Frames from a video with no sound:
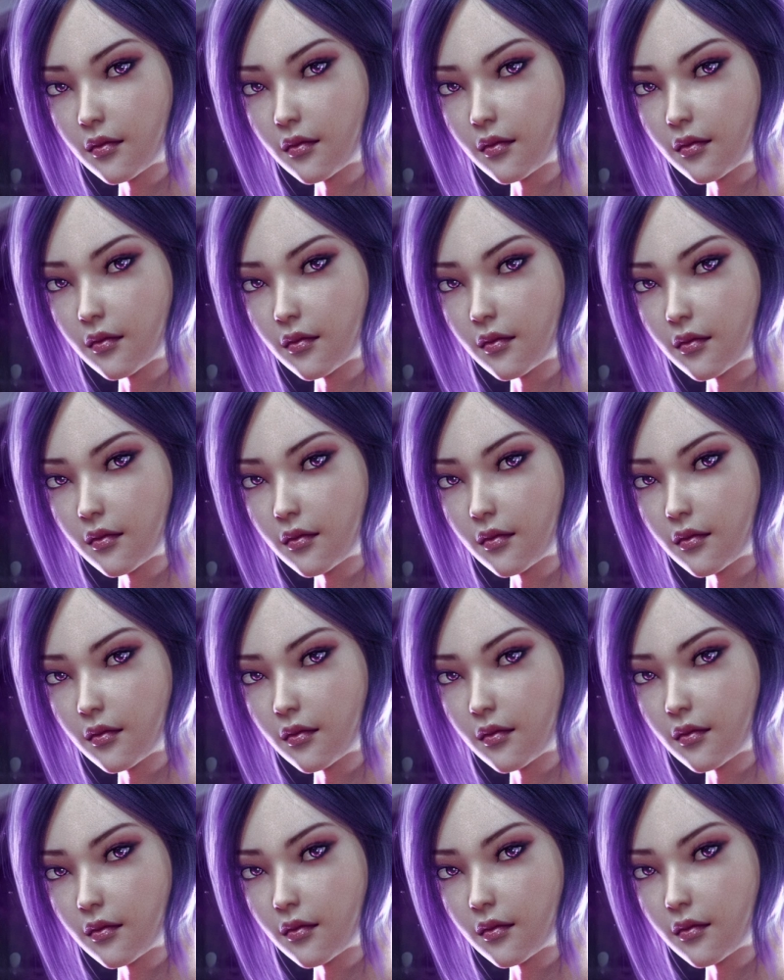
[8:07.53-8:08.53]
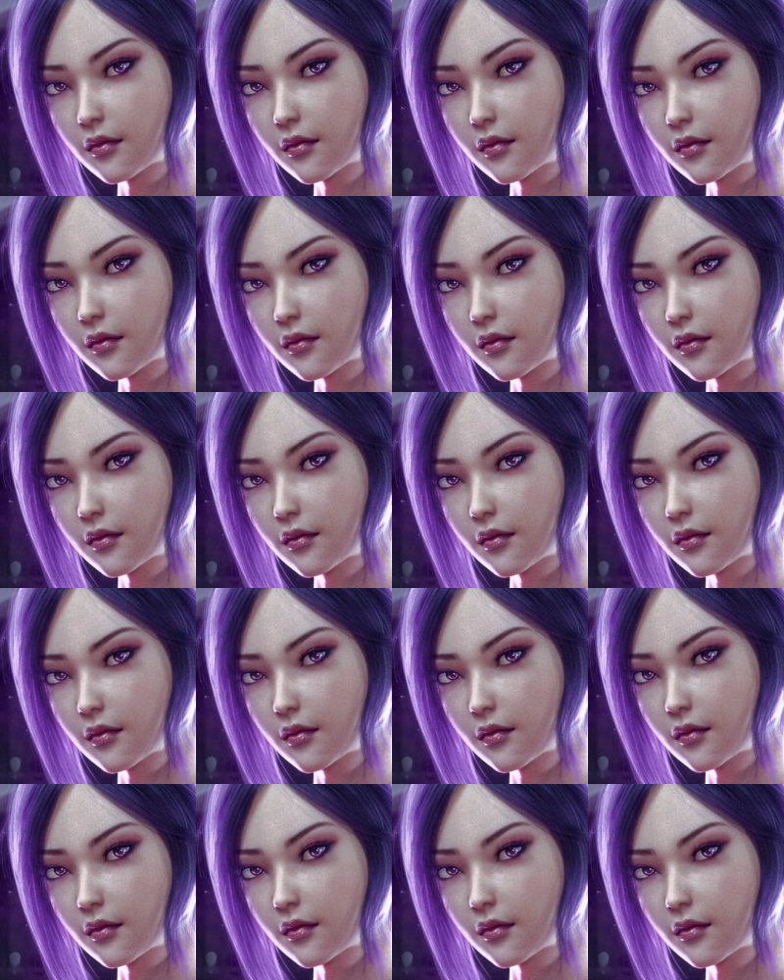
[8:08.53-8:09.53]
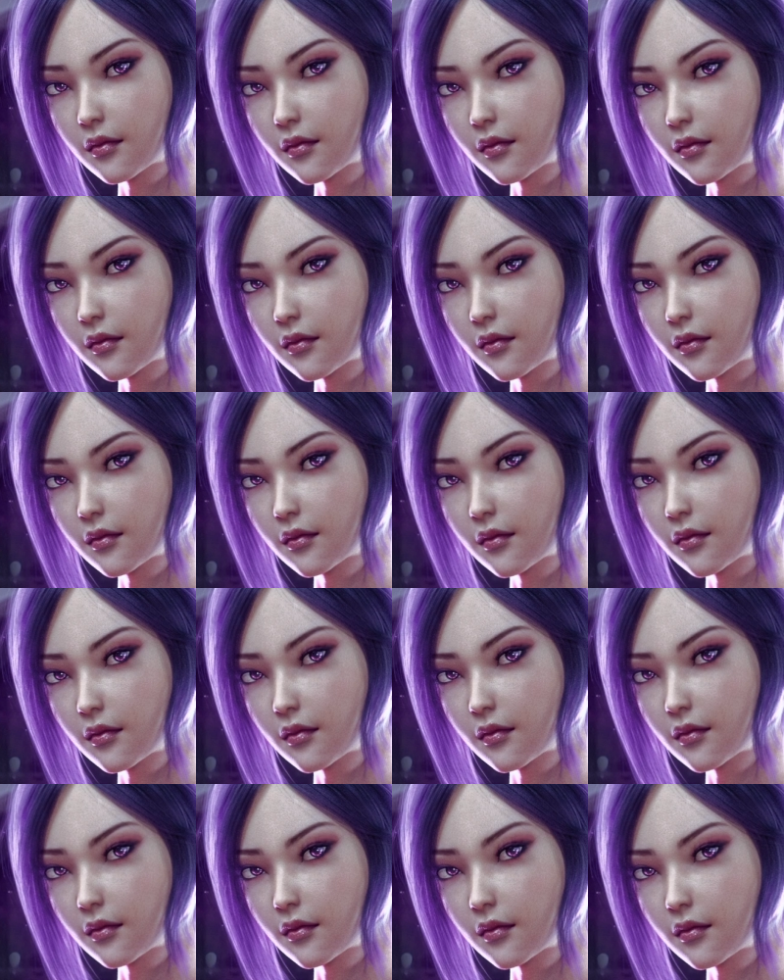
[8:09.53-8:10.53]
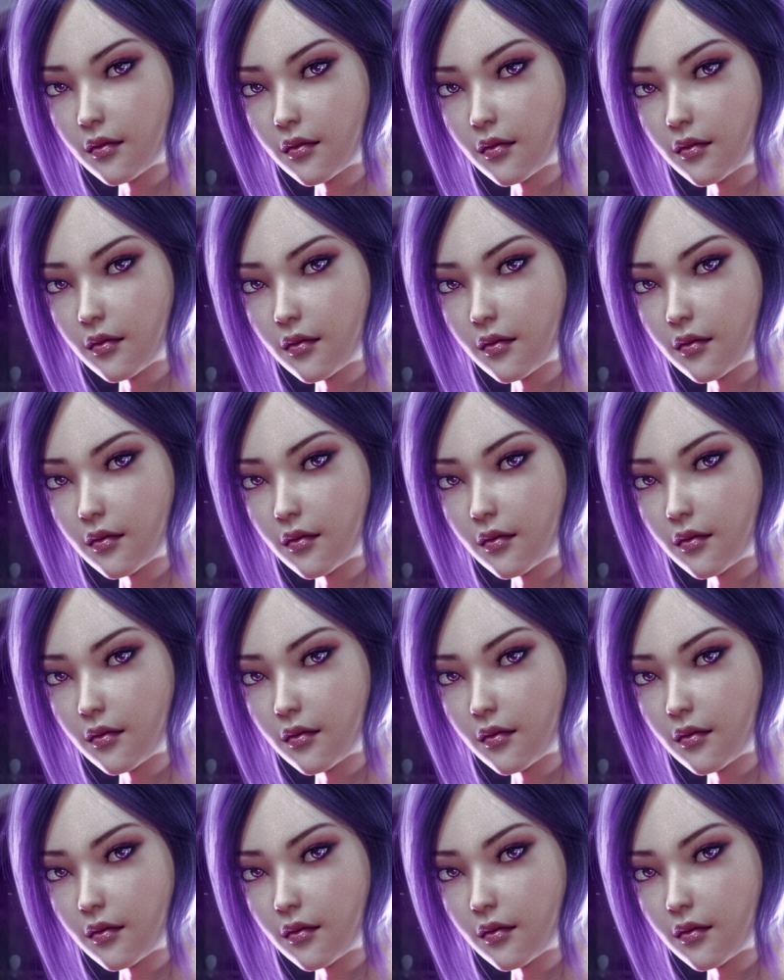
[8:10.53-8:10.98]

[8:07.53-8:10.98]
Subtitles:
(silence)